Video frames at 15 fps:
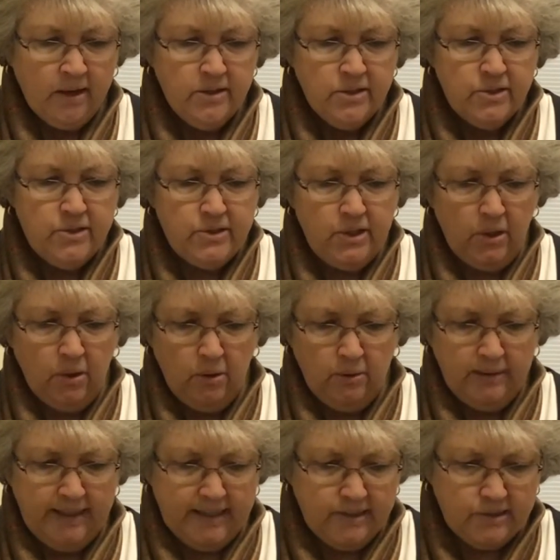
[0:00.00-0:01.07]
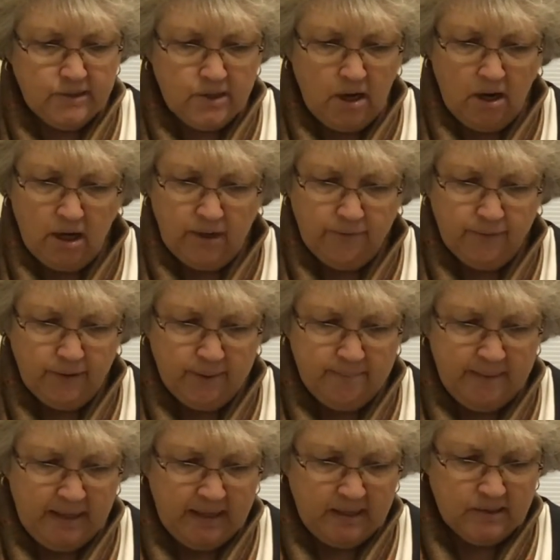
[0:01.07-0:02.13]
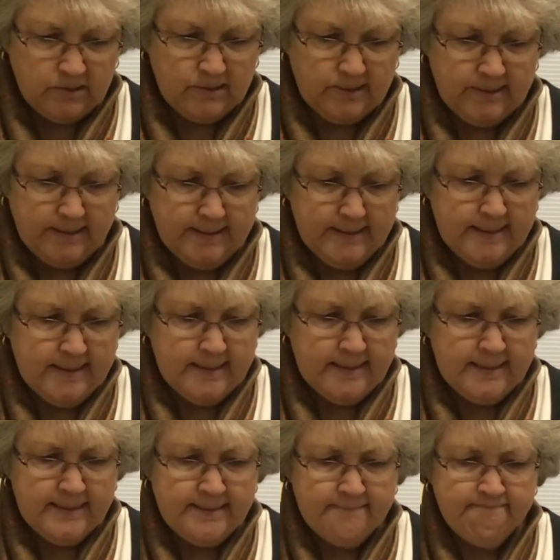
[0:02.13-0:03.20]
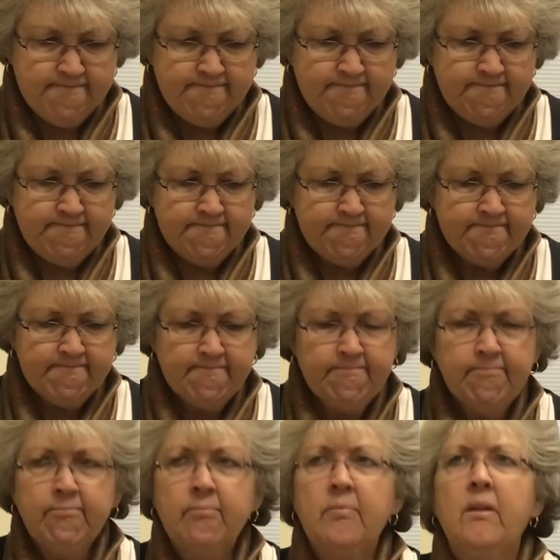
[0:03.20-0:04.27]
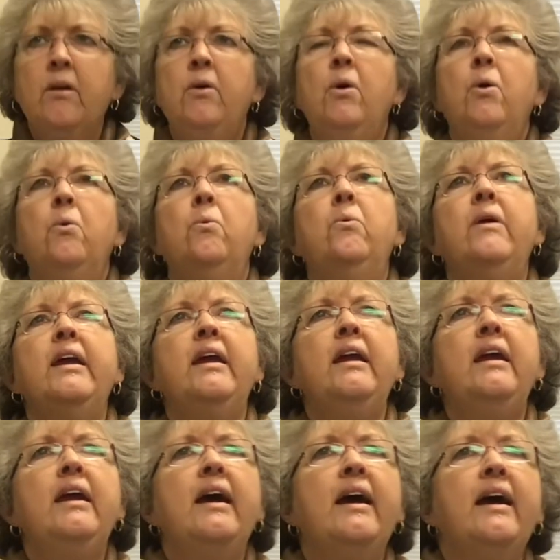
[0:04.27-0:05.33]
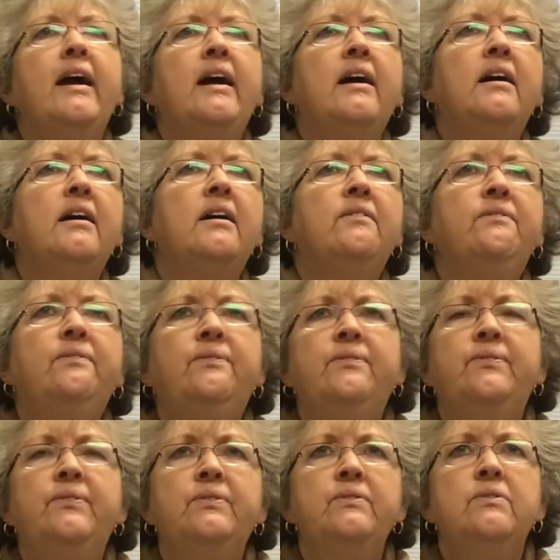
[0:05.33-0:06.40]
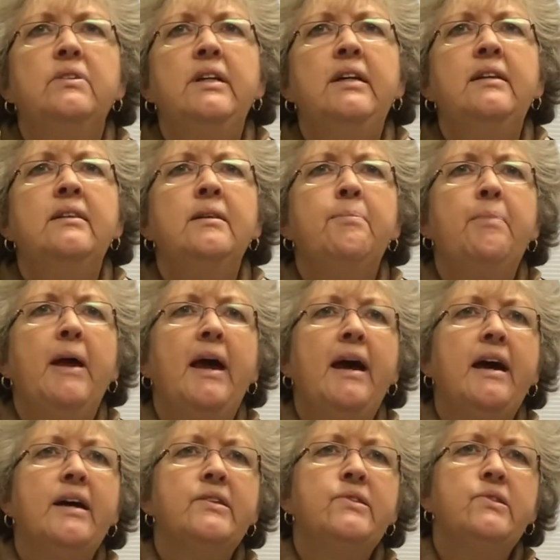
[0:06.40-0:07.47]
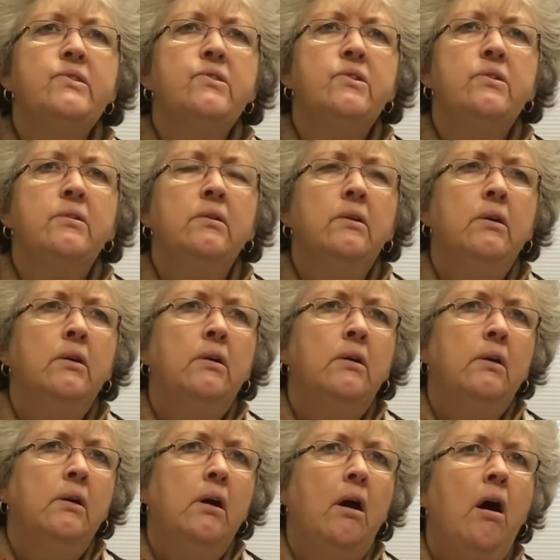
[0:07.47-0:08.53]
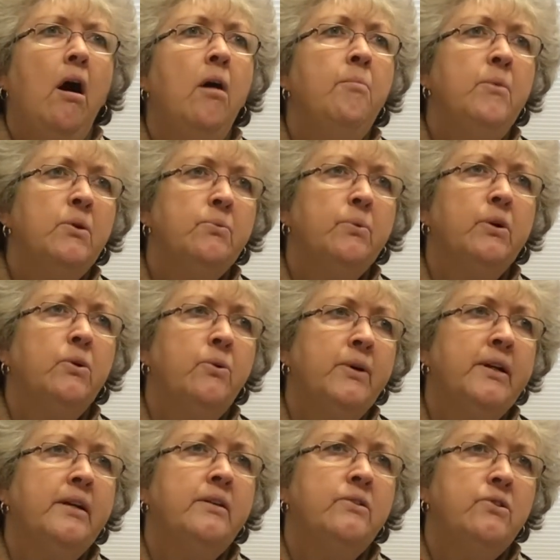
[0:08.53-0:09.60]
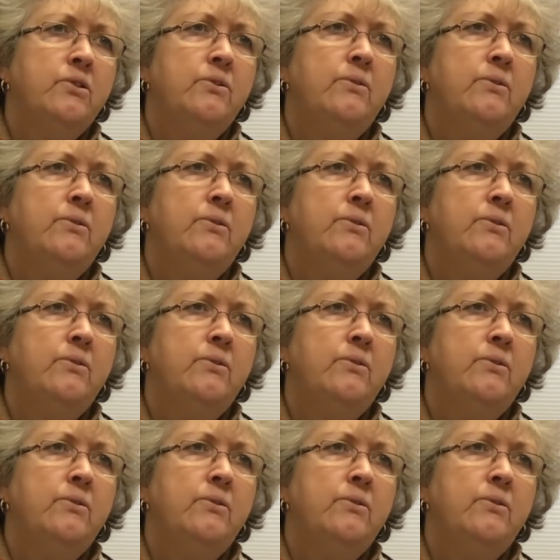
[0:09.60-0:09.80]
so let's talk for a minute um, we have in the past almost we're going on two